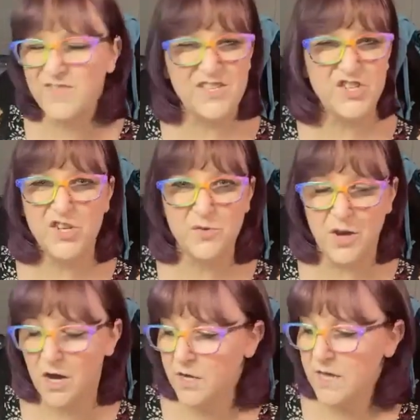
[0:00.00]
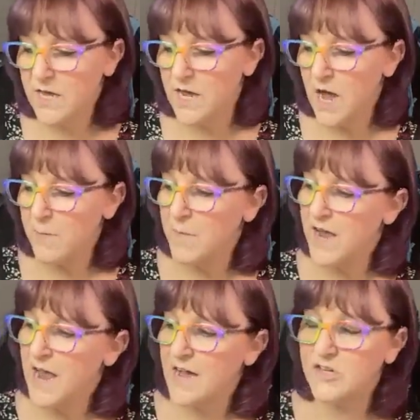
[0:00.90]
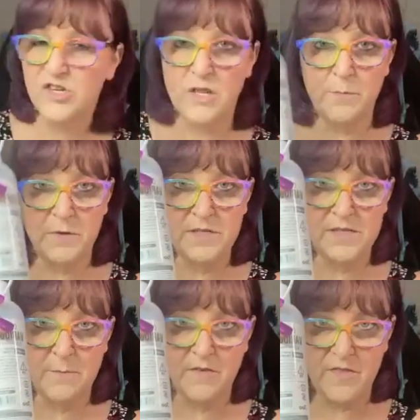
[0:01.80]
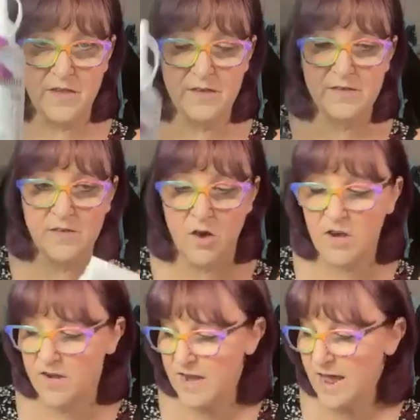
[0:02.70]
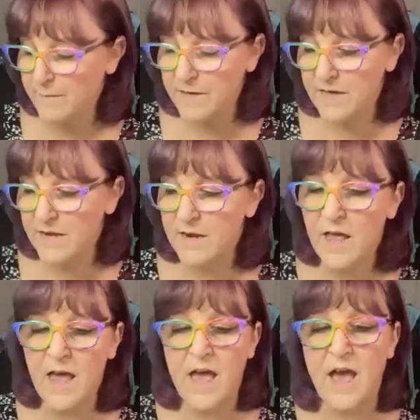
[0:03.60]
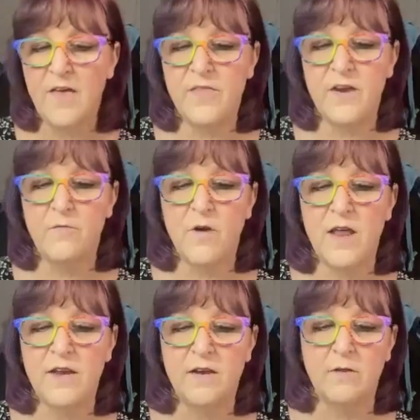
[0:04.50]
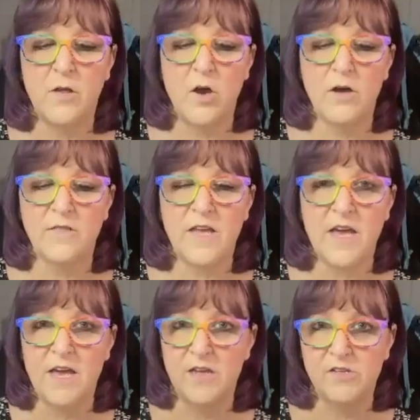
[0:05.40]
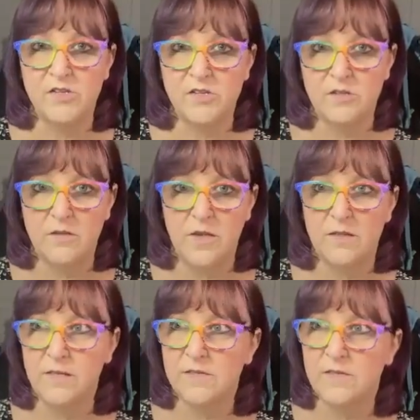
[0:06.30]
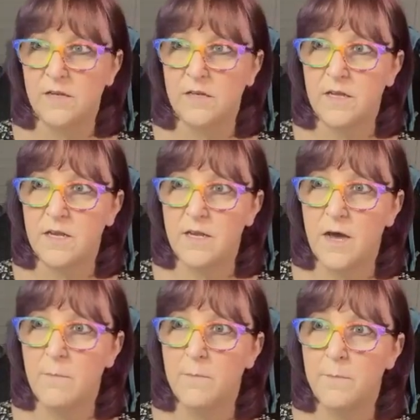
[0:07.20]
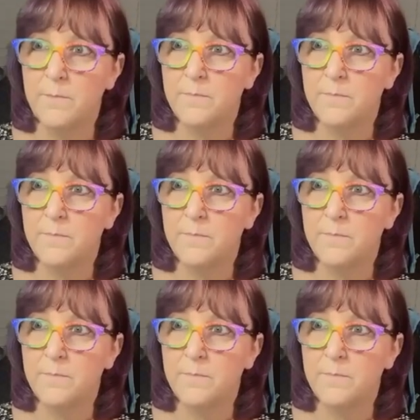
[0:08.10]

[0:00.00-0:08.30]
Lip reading: if it's too gunky, I might actually put some of this on a napkin and then run it along the edge like this and clean it up.